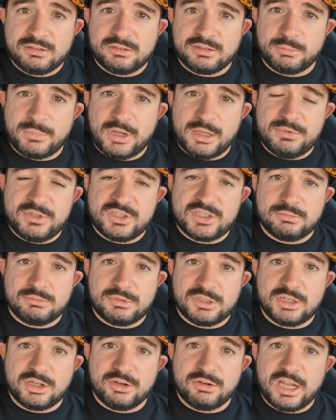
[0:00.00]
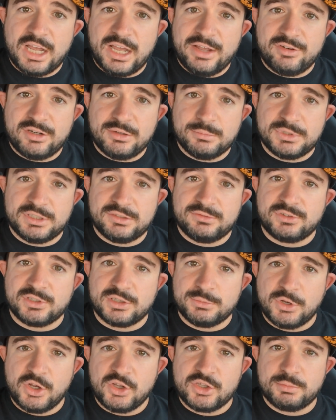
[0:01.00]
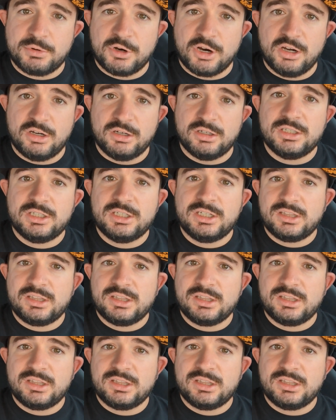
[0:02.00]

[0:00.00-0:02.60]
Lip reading: There might be some that don't have it, but for the most part,